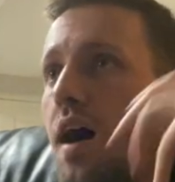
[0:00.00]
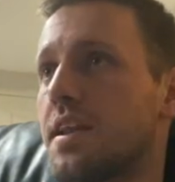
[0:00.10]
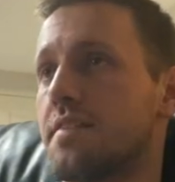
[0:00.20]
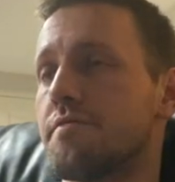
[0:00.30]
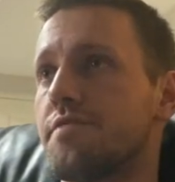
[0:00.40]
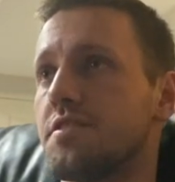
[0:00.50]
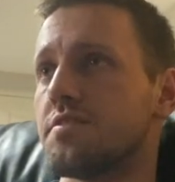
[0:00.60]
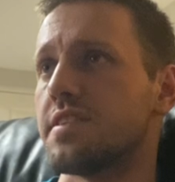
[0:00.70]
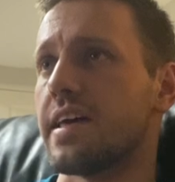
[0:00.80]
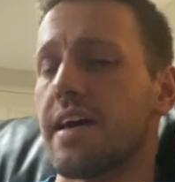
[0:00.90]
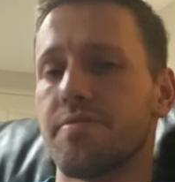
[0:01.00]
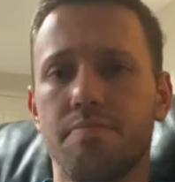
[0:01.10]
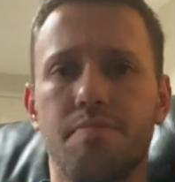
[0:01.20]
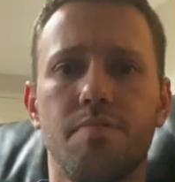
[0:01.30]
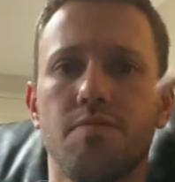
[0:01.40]
didn't feel a
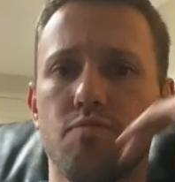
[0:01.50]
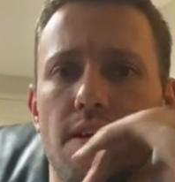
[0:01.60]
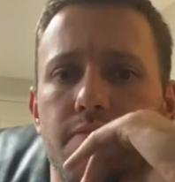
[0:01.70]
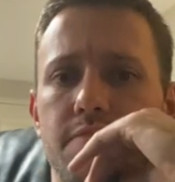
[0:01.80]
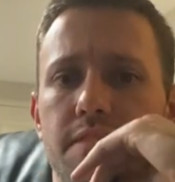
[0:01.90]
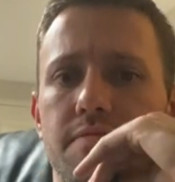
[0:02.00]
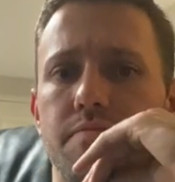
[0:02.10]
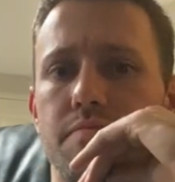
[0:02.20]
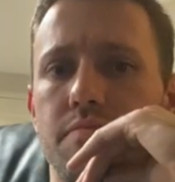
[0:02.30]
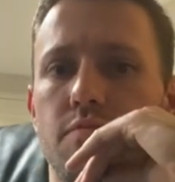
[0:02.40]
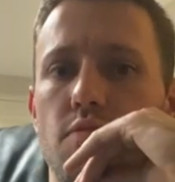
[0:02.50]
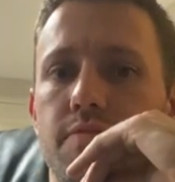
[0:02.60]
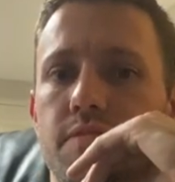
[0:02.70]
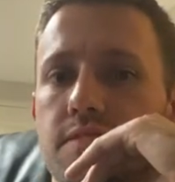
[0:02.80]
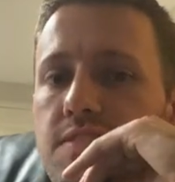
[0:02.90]
net. The ref
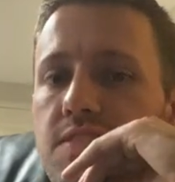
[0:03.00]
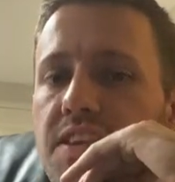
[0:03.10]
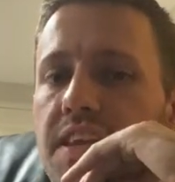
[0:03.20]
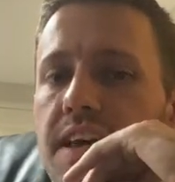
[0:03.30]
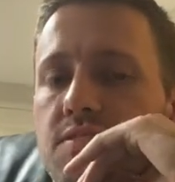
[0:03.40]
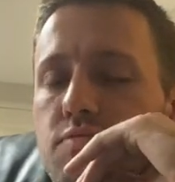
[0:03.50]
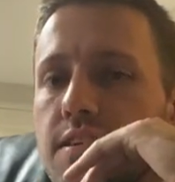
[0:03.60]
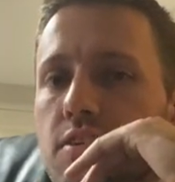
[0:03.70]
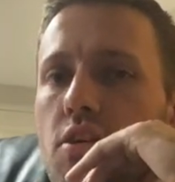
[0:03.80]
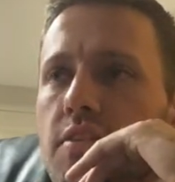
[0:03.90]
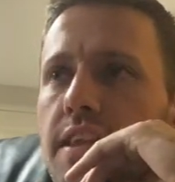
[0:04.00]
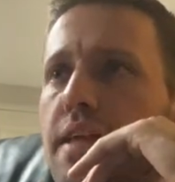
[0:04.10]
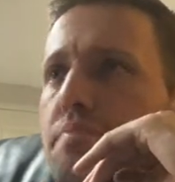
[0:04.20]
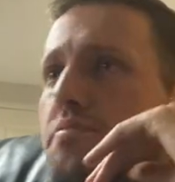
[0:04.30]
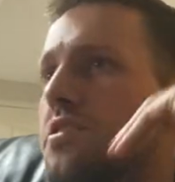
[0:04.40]
didn't see a net, so we didn't call a
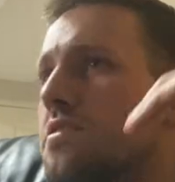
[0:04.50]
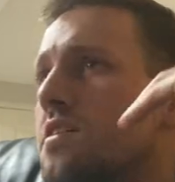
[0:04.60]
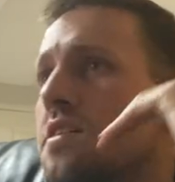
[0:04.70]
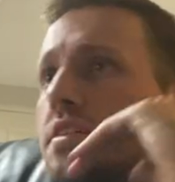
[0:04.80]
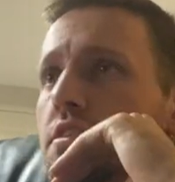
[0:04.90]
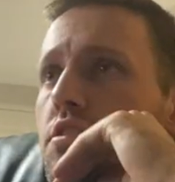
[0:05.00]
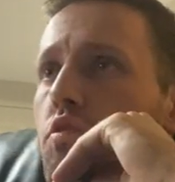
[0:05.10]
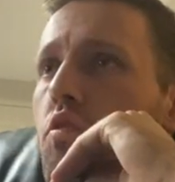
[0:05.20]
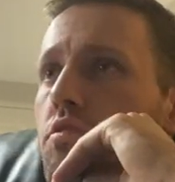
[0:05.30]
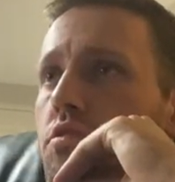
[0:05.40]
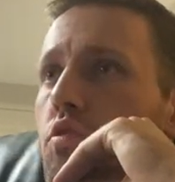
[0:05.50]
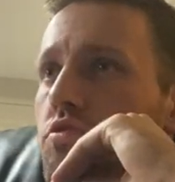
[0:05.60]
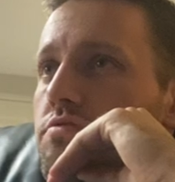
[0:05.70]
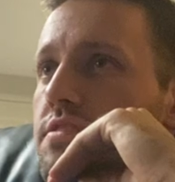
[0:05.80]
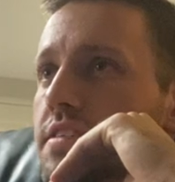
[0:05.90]
net. But
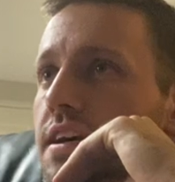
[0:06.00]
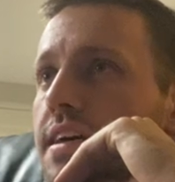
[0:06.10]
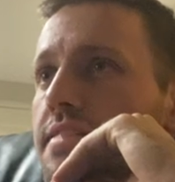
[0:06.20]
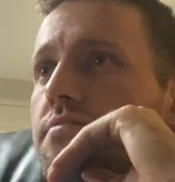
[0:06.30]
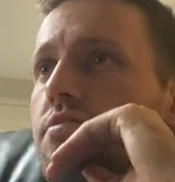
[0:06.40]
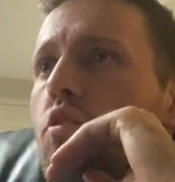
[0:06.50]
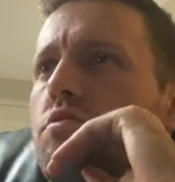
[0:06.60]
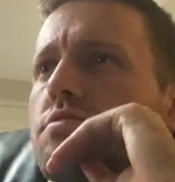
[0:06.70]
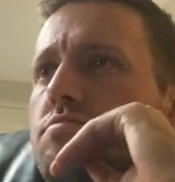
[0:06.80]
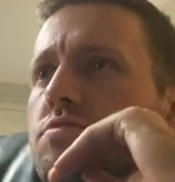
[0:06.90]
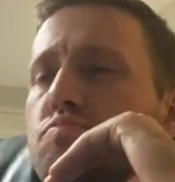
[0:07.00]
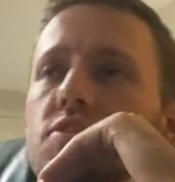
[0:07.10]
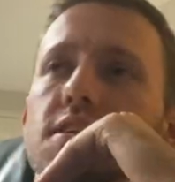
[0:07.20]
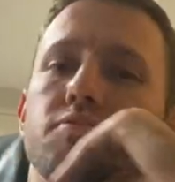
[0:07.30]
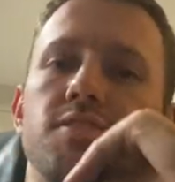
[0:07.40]
Cortland was
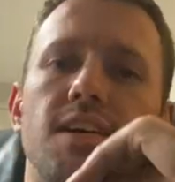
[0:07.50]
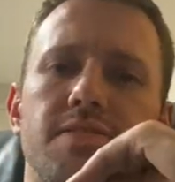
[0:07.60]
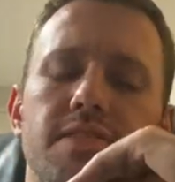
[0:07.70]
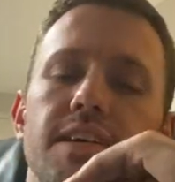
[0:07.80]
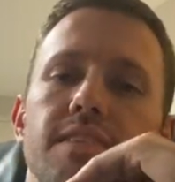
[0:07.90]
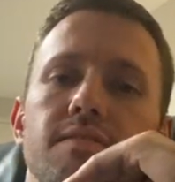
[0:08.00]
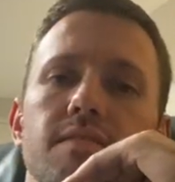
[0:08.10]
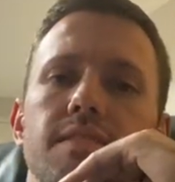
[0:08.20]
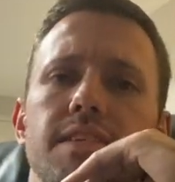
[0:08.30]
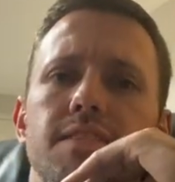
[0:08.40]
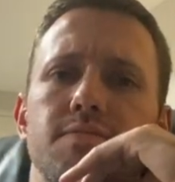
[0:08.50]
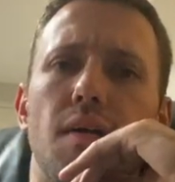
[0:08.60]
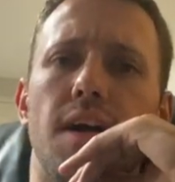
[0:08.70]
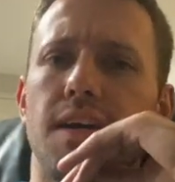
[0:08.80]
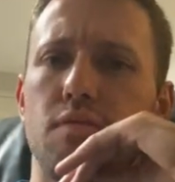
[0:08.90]
pretty upset that in his
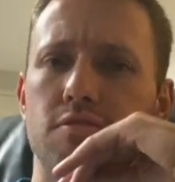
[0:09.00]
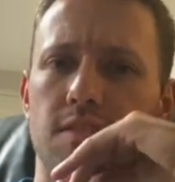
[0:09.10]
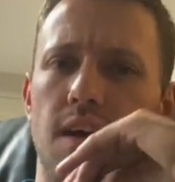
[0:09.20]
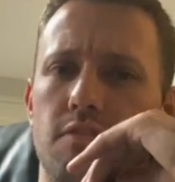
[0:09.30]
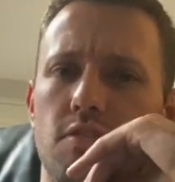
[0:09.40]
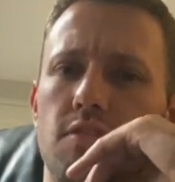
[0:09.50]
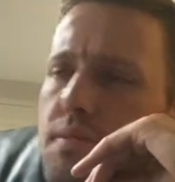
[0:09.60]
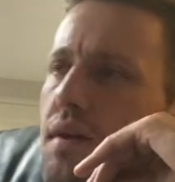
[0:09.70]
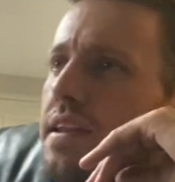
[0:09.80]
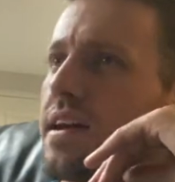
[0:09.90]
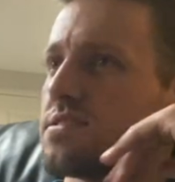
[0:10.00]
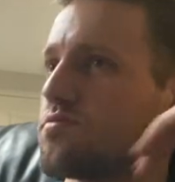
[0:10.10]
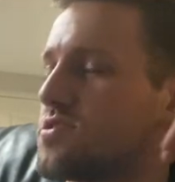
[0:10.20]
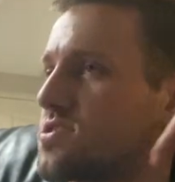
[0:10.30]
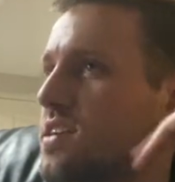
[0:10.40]
mind I wasn't honor calling my nets,
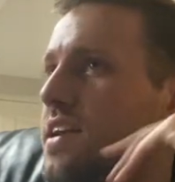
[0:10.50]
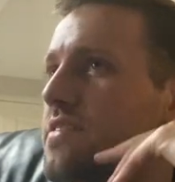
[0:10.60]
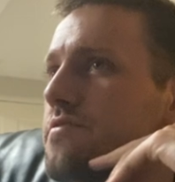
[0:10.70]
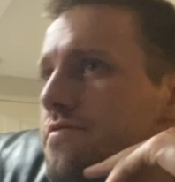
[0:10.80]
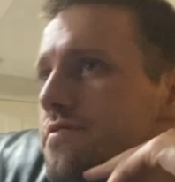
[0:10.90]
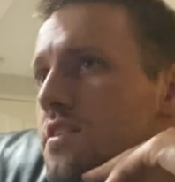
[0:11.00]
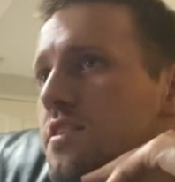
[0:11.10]
which is kind of